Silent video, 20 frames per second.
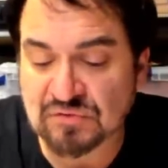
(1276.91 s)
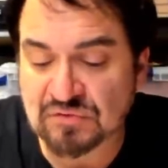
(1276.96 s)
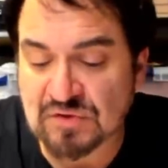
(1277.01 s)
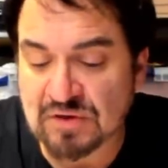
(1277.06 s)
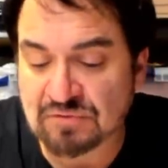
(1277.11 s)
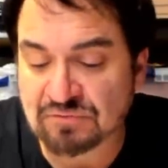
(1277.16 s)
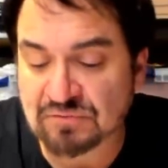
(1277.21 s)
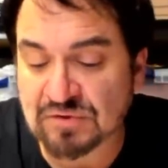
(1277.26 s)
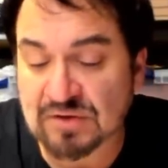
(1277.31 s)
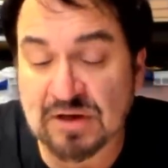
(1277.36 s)

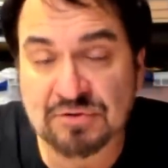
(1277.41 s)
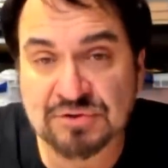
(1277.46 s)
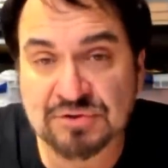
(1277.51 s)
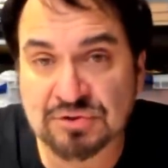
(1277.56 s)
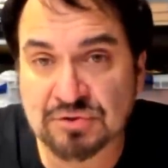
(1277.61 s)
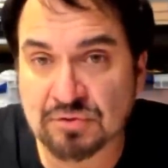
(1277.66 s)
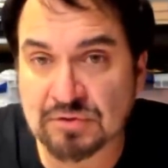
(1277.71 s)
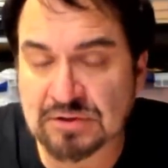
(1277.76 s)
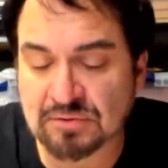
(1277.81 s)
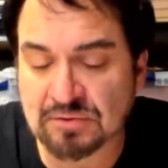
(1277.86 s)
stuff that I'll
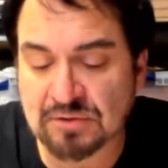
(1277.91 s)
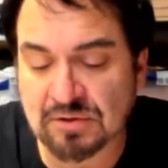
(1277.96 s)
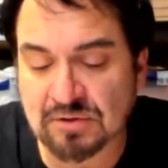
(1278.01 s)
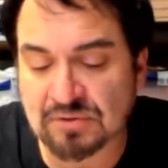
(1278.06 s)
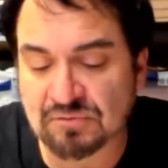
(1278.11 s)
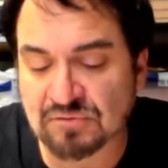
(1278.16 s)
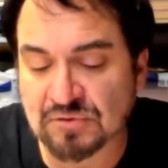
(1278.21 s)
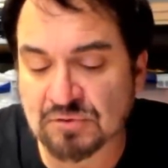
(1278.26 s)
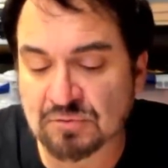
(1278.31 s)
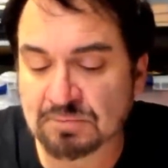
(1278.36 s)
show you here
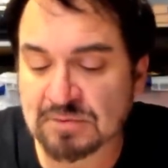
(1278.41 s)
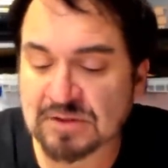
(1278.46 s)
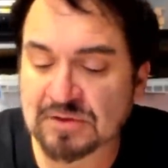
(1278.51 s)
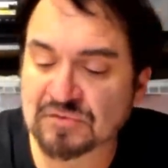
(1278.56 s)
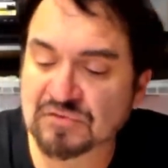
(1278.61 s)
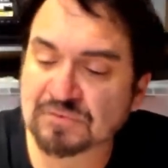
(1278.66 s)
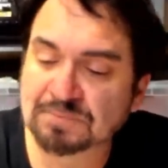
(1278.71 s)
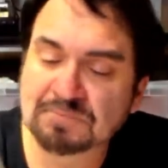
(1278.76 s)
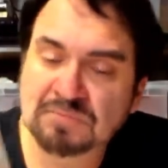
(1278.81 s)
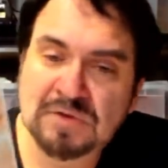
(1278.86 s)
in a few
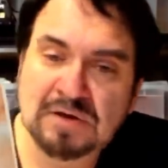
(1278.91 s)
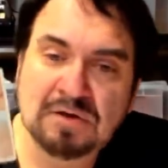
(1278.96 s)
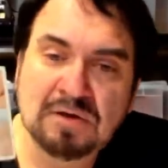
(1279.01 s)
minutes.